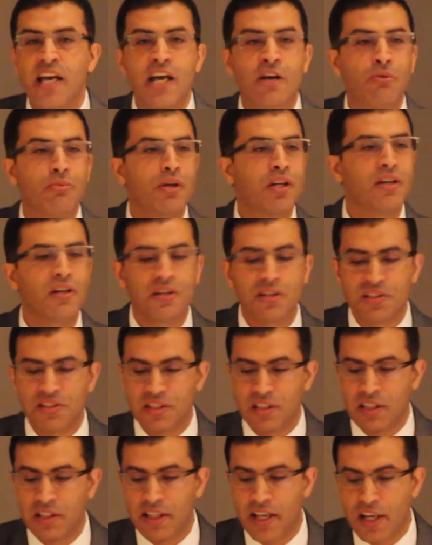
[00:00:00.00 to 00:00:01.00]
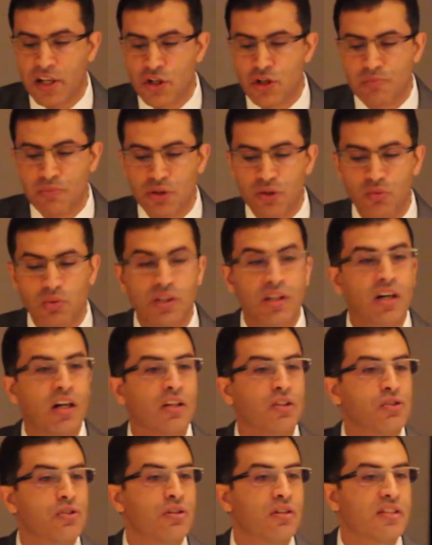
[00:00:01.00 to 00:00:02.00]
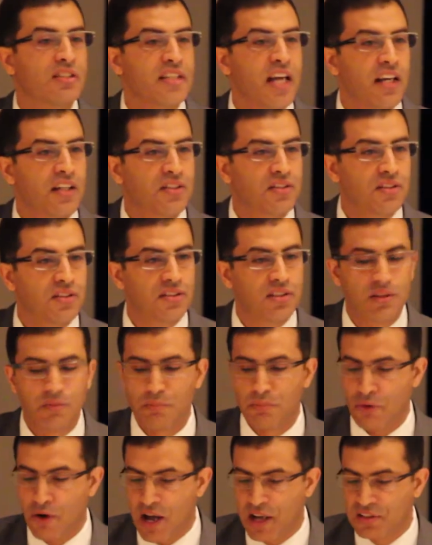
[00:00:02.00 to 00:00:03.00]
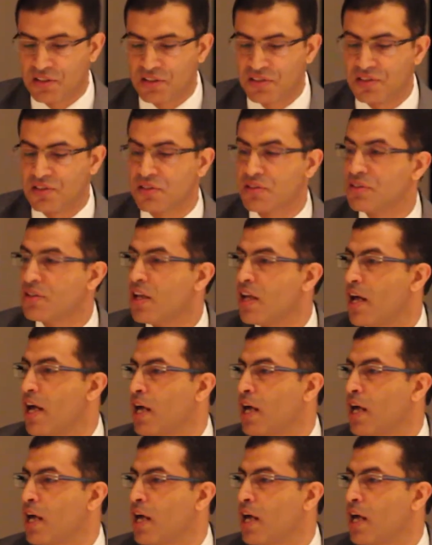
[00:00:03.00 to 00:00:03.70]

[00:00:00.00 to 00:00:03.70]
a rigorous engagement with cultural texts, practices,